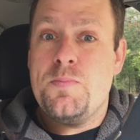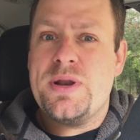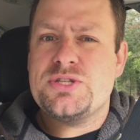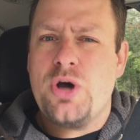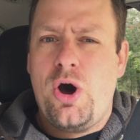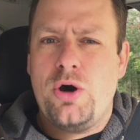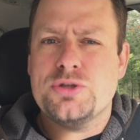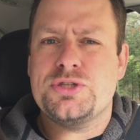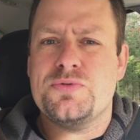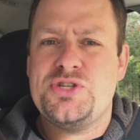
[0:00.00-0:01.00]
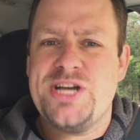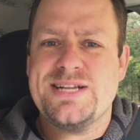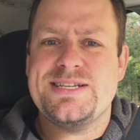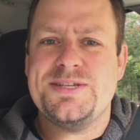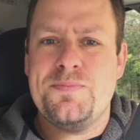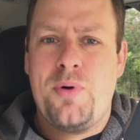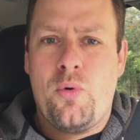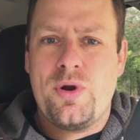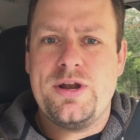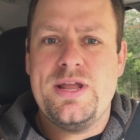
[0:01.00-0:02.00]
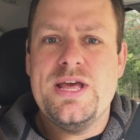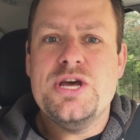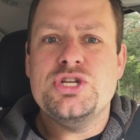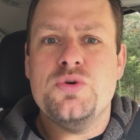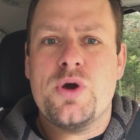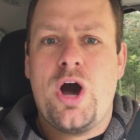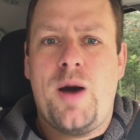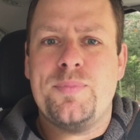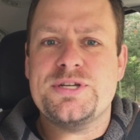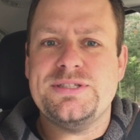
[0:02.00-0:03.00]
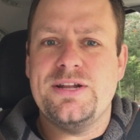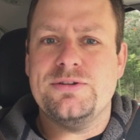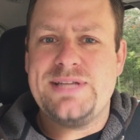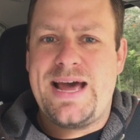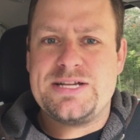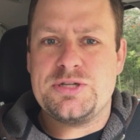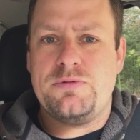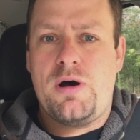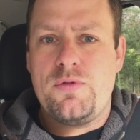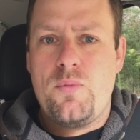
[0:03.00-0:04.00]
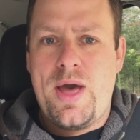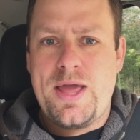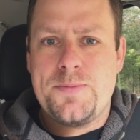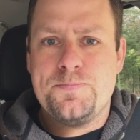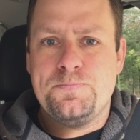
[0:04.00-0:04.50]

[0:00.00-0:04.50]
but it's also just as important to accomplish little tasks along the way.